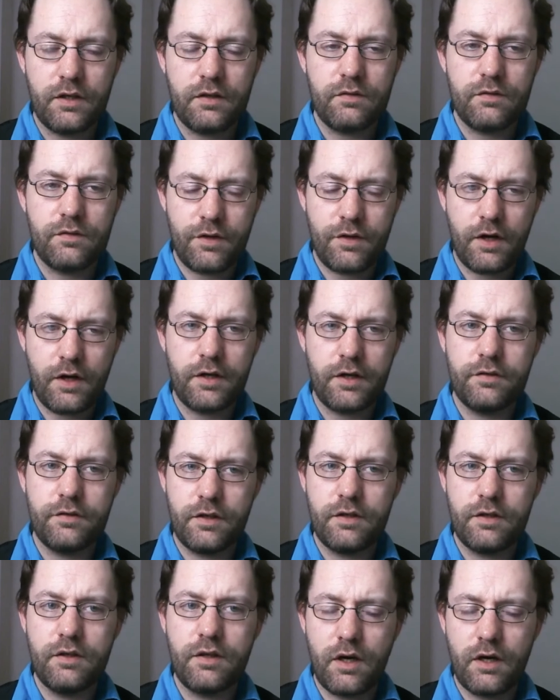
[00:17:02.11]
it ties
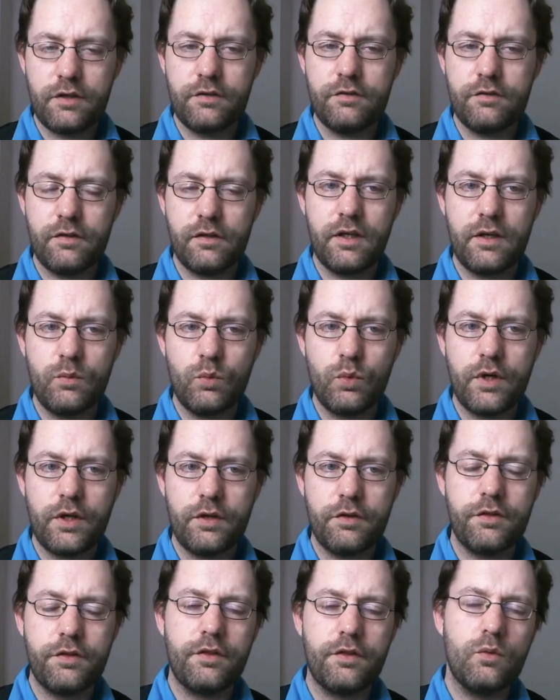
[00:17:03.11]
in nicely
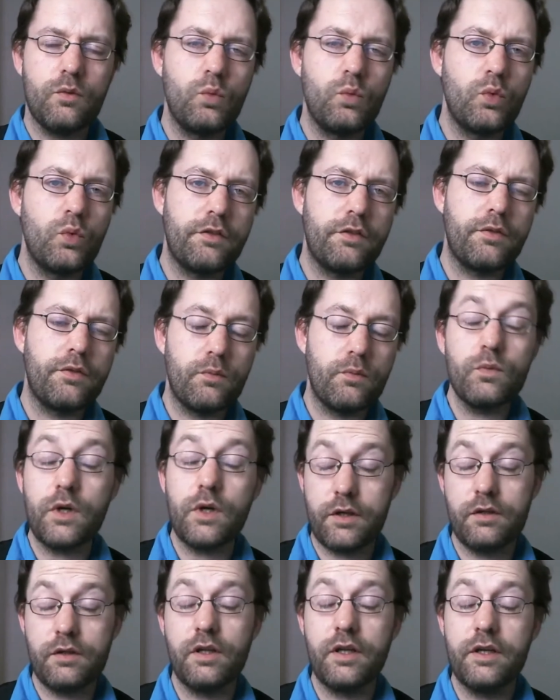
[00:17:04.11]
with
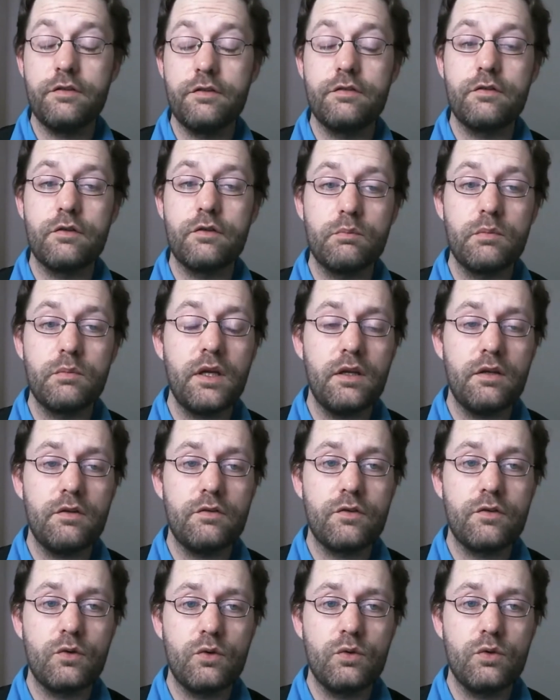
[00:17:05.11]
at least to me,
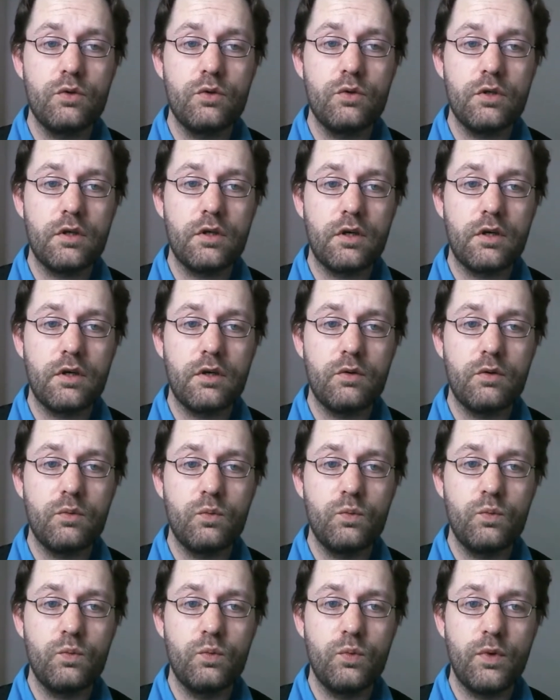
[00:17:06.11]

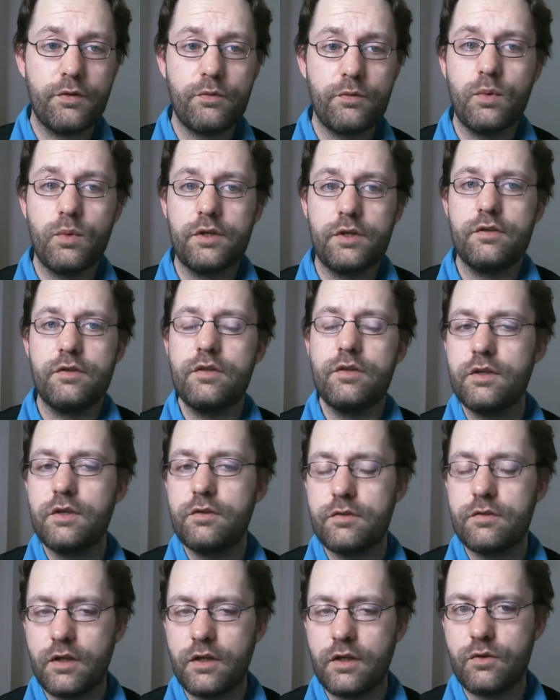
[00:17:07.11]
with what the
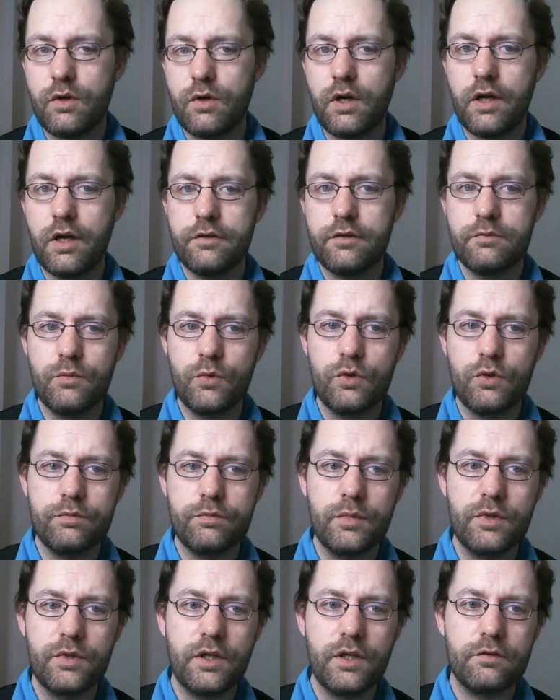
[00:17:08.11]
decentralized
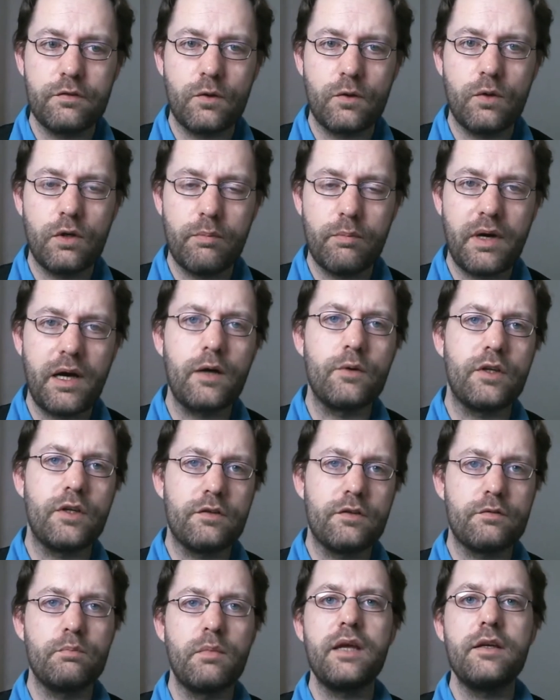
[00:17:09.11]
movement is all about.
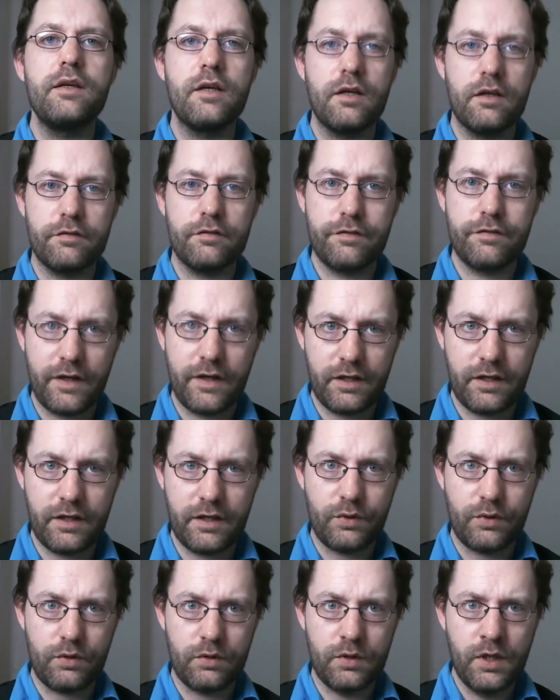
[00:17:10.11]
It's making
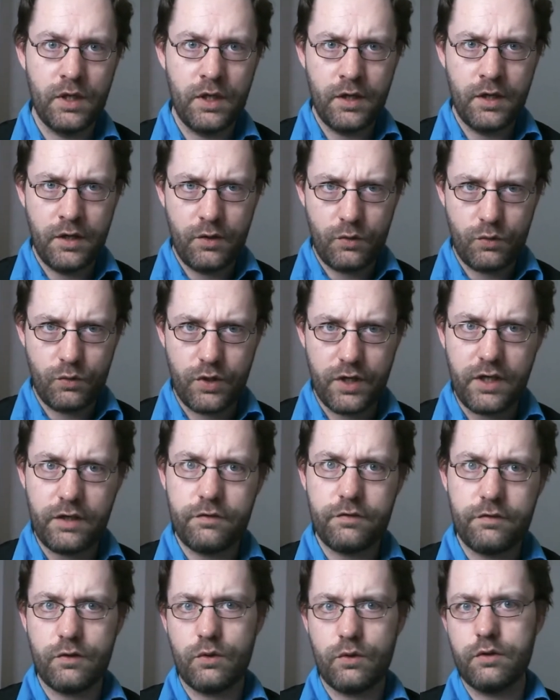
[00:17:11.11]
available
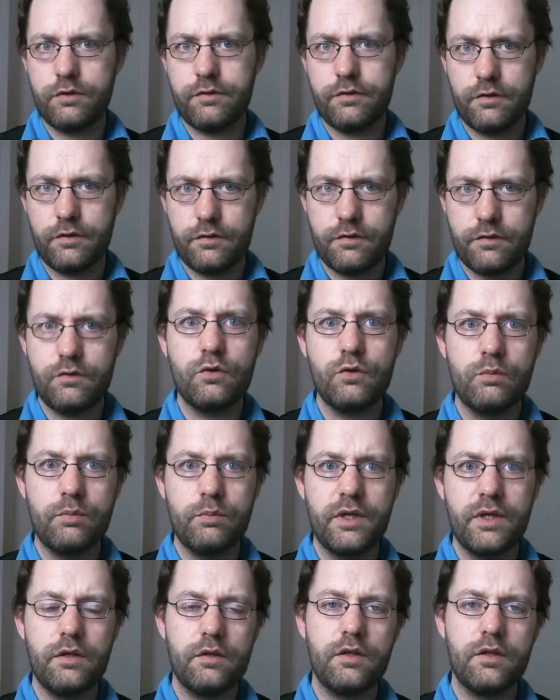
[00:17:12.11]
resources
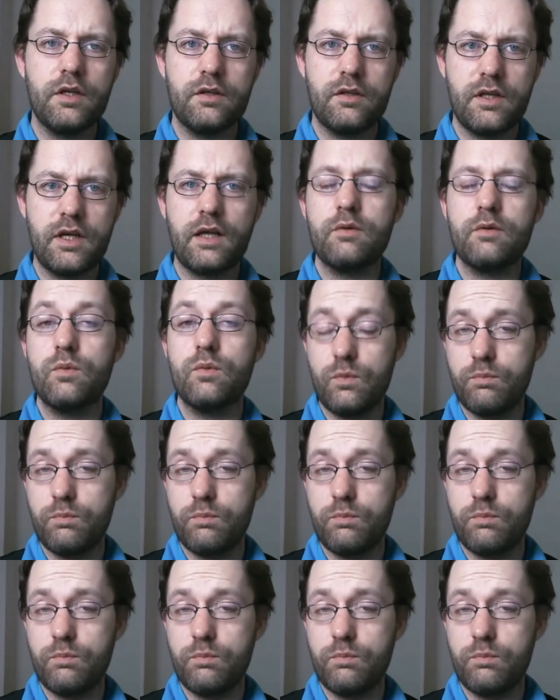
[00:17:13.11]
that